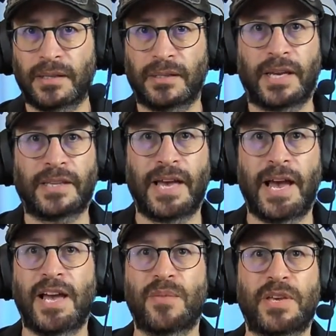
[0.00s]
like
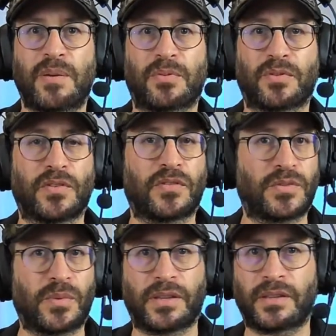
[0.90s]
that and be improved
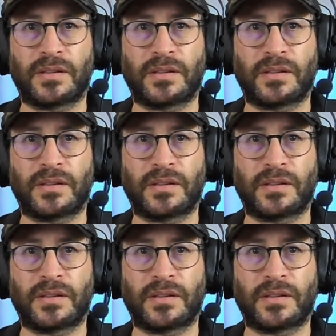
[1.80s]
with